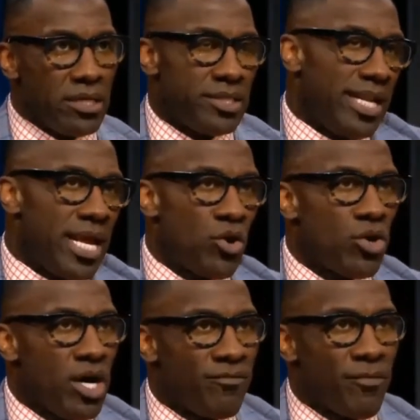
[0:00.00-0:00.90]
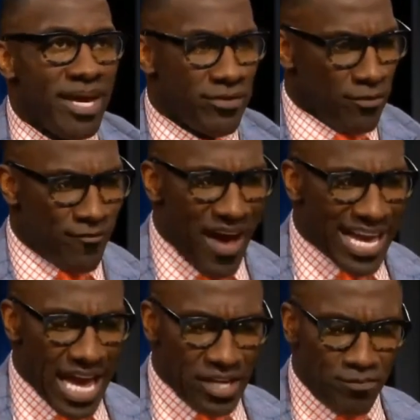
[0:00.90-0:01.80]
See, it ain't no good for me if I
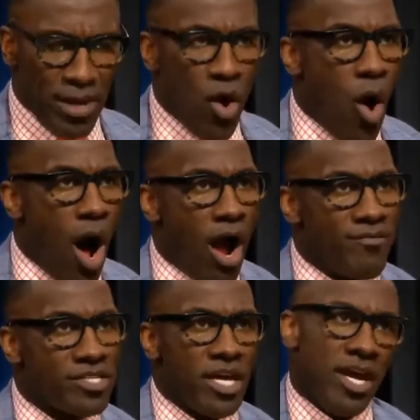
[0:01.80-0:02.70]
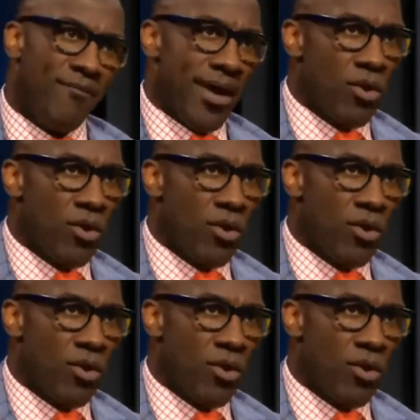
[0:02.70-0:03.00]
got this big old harvest, if I